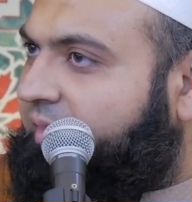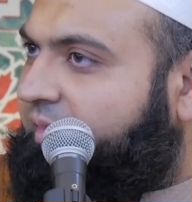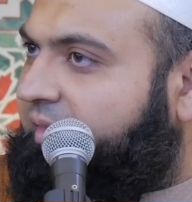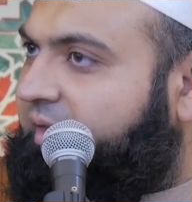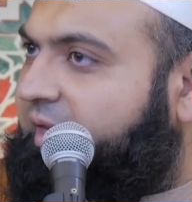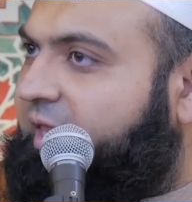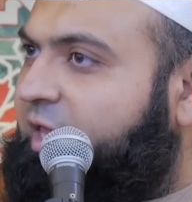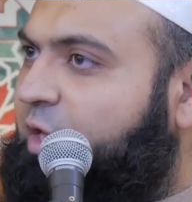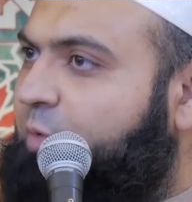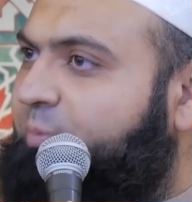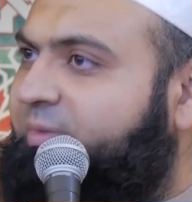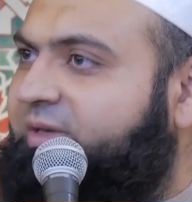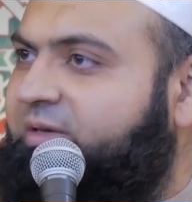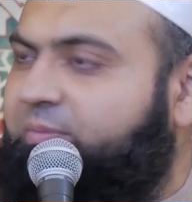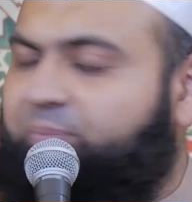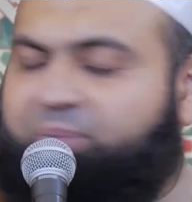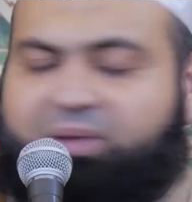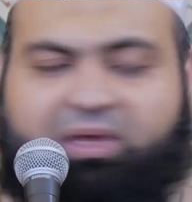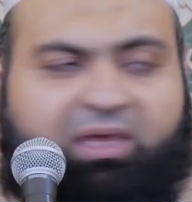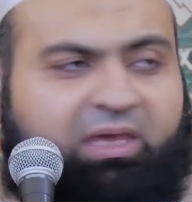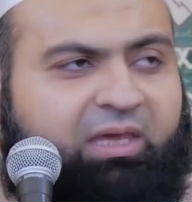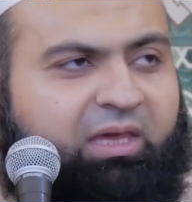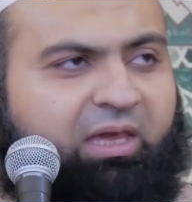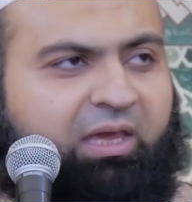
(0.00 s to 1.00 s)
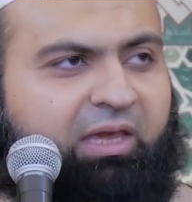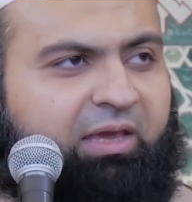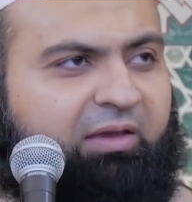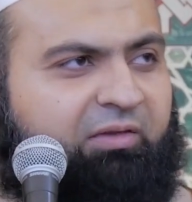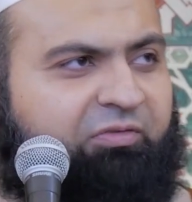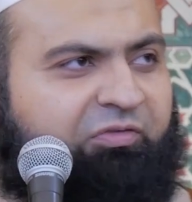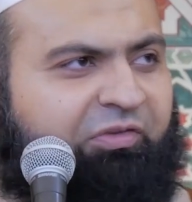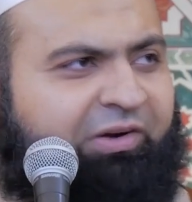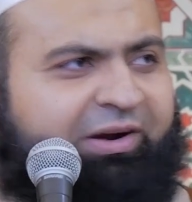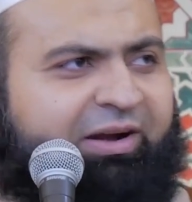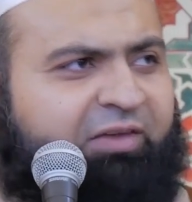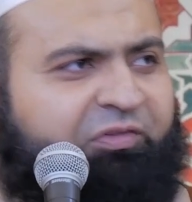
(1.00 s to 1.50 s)
That human being,
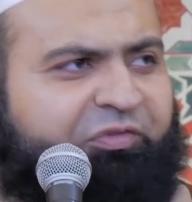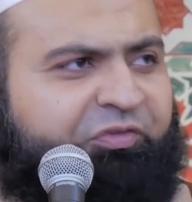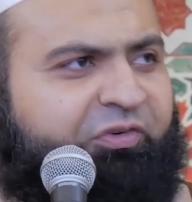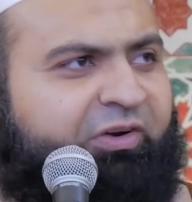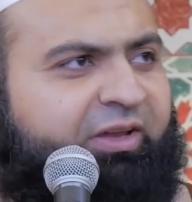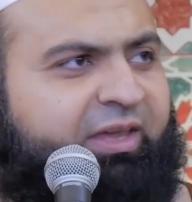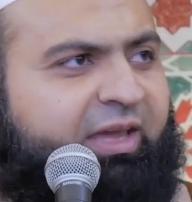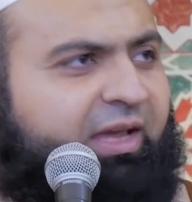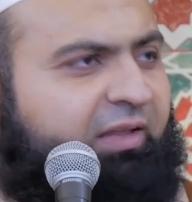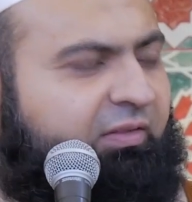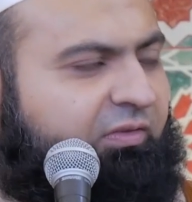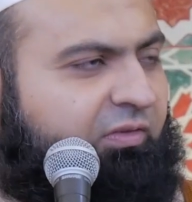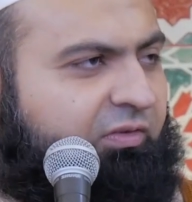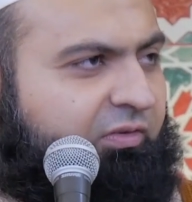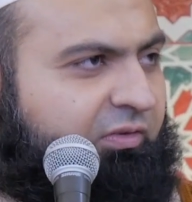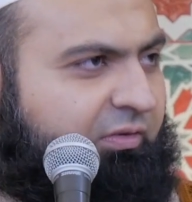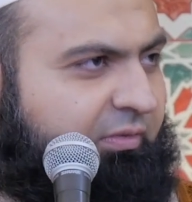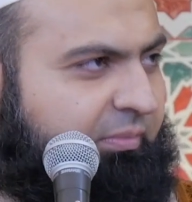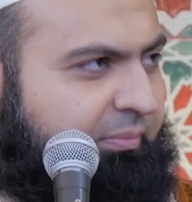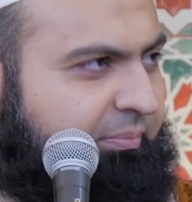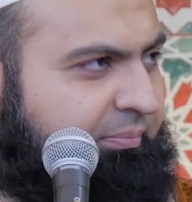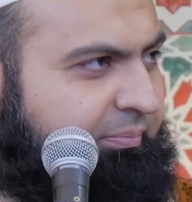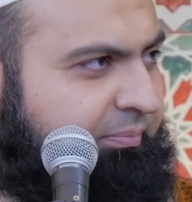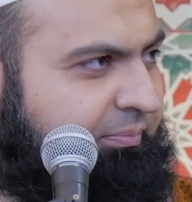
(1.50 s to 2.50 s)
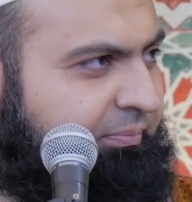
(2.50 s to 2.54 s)
he very forgets.